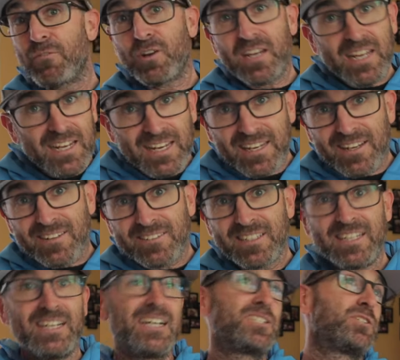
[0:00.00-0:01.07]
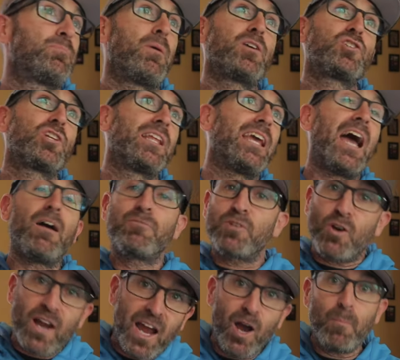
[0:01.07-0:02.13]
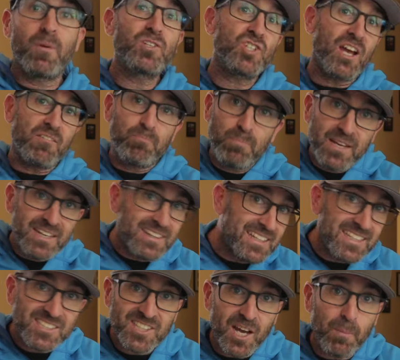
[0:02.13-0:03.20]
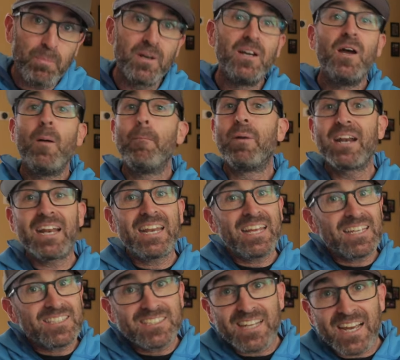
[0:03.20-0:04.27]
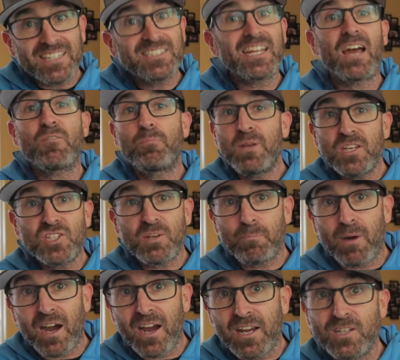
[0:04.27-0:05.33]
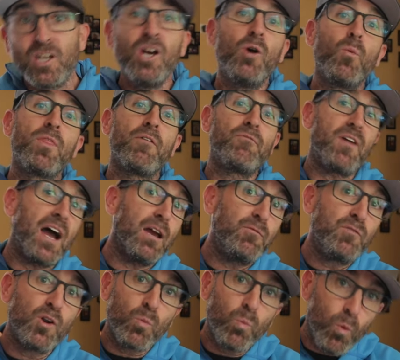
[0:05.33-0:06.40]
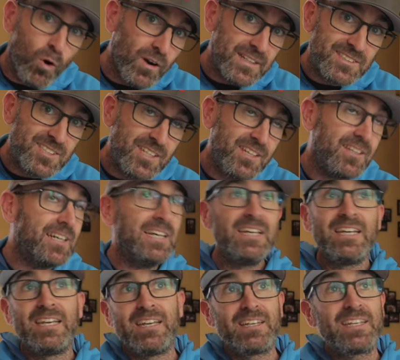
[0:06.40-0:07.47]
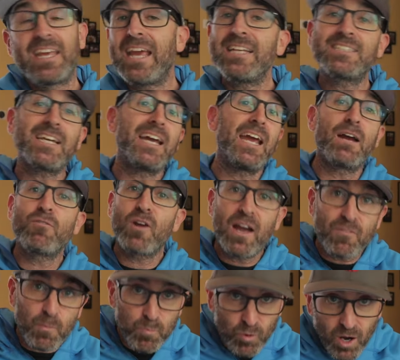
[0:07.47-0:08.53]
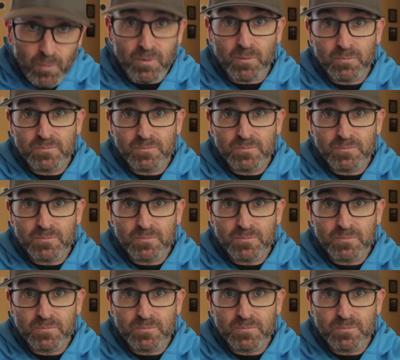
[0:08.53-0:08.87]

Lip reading: ever needing it, especially after how much I've beaten these up, but it is nice to have peace of mind with a 5-year warranty in case I ever have a problem.